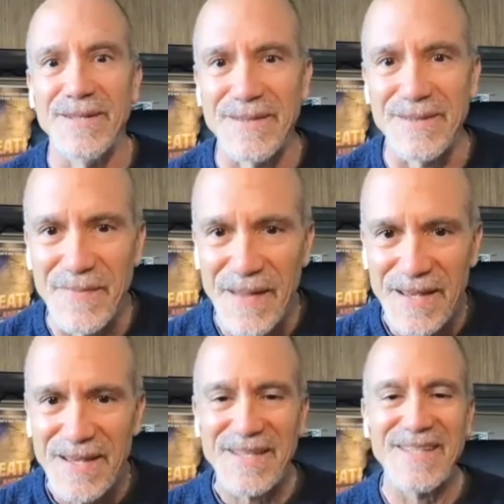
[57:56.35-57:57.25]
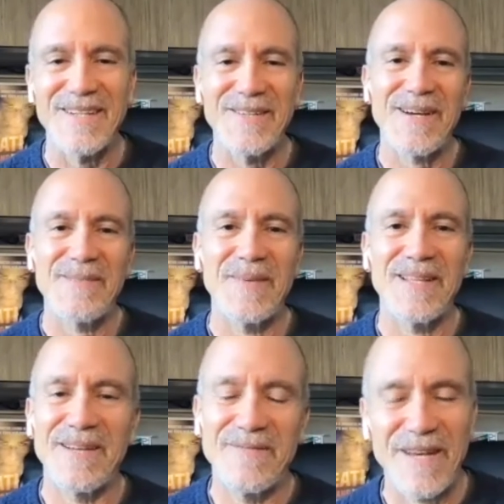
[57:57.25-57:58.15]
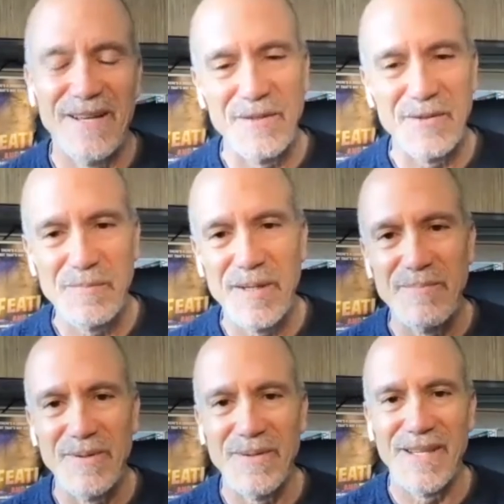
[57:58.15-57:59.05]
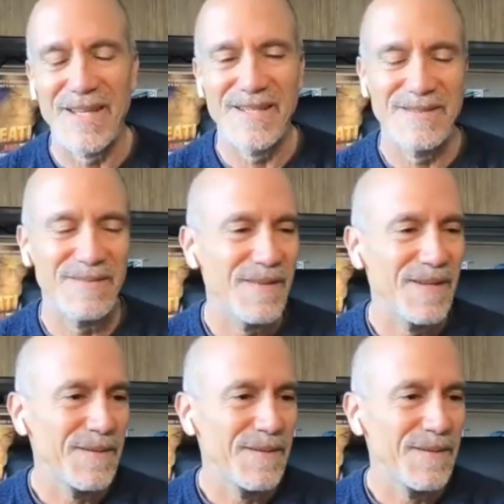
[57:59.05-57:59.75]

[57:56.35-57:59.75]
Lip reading: I mean, I found those people in